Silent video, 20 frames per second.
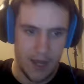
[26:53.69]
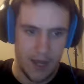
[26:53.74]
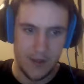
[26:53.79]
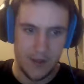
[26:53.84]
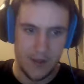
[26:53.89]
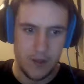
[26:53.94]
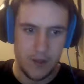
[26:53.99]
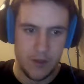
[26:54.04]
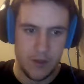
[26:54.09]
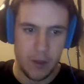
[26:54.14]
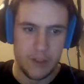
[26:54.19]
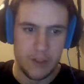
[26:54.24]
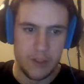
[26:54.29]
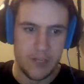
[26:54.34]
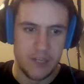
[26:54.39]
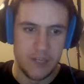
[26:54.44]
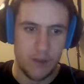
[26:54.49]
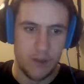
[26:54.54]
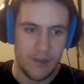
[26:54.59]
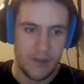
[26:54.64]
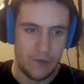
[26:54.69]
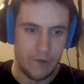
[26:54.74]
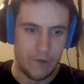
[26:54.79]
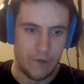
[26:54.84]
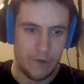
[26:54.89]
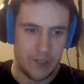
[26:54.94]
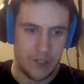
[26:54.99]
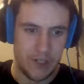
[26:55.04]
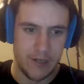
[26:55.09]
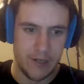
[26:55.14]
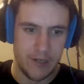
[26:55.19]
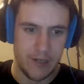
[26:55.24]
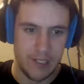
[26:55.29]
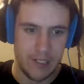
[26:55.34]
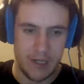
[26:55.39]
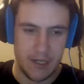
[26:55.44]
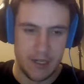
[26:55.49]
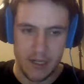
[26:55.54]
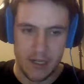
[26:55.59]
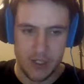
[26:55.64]
The Oilers did win the first series
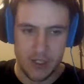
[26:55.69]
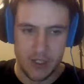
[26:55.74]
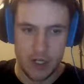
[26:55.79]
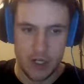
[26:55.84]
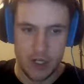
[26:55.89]
against the Sharks.